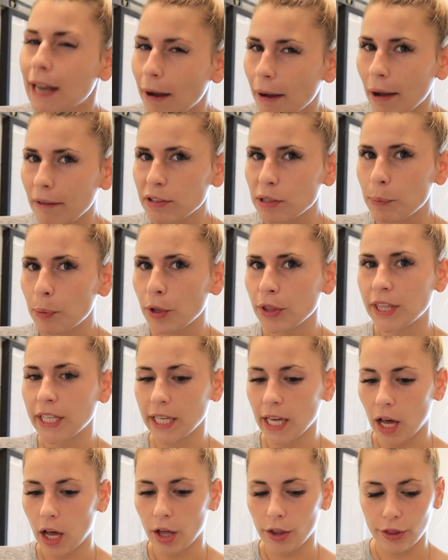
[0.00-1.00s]
Now I have to put
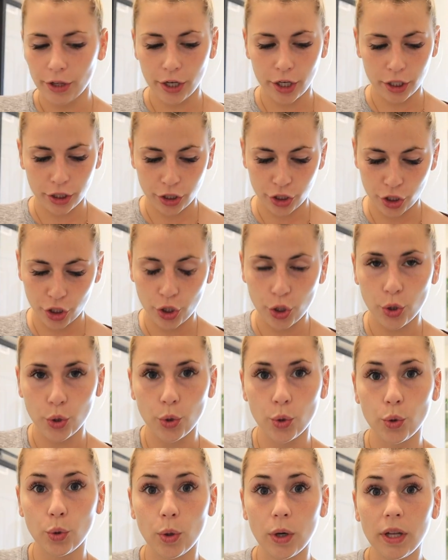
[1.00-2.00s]
the other
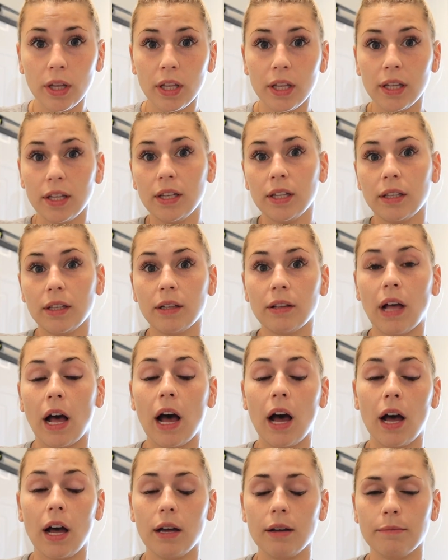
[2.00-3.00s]
two
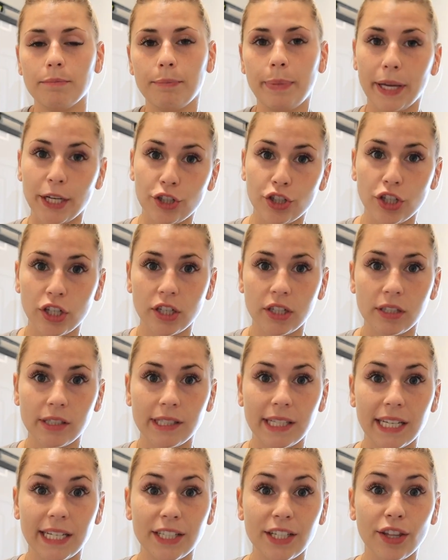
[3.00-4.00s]

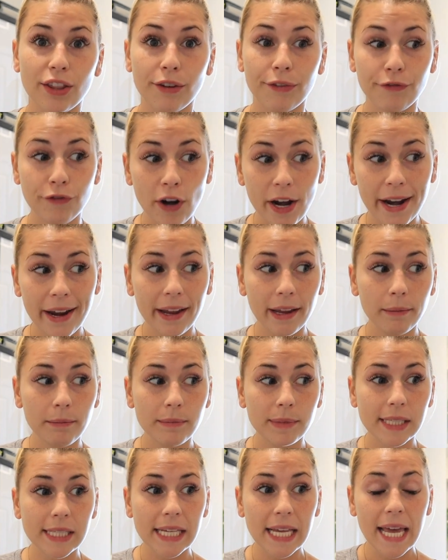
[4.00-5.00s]
pictures into the
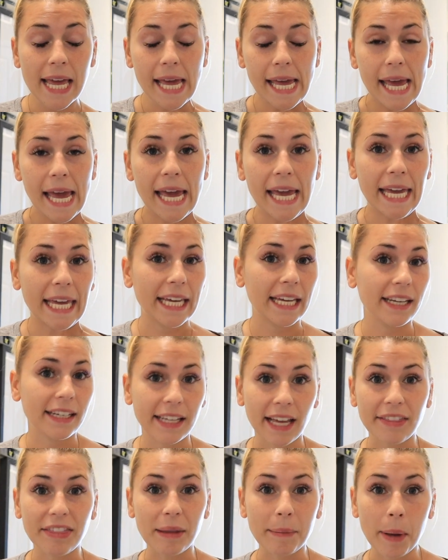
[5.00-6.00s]
frames
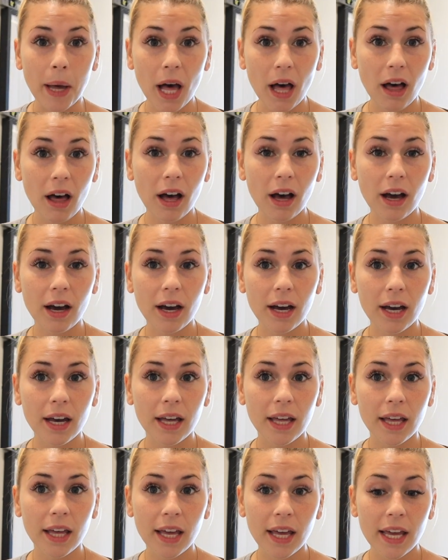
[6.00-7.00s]
and get them hung,
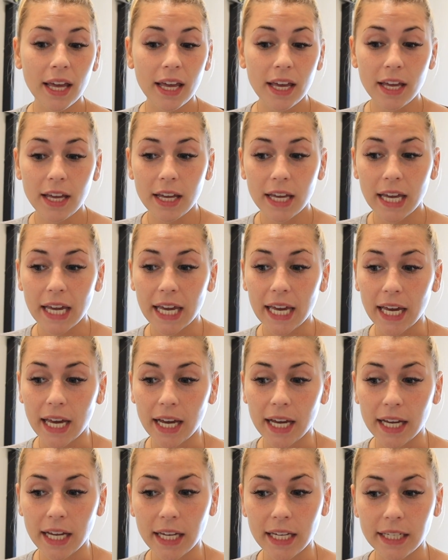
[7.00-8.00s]

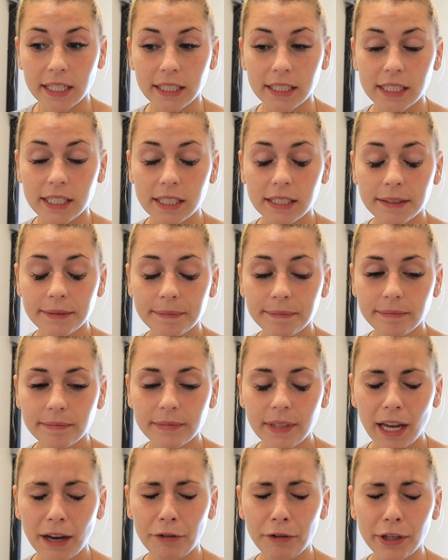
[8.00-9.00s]
and
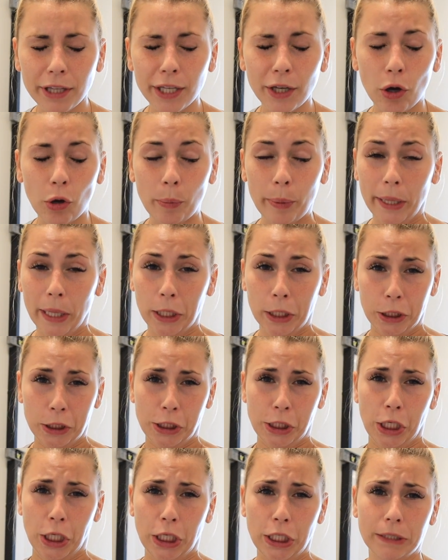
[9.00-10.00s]
I really hope it
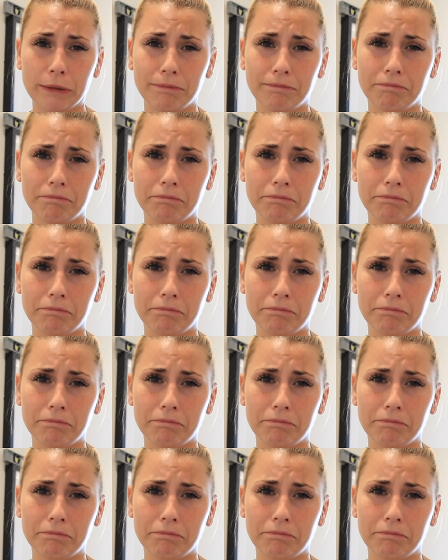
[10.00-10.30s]
looks good.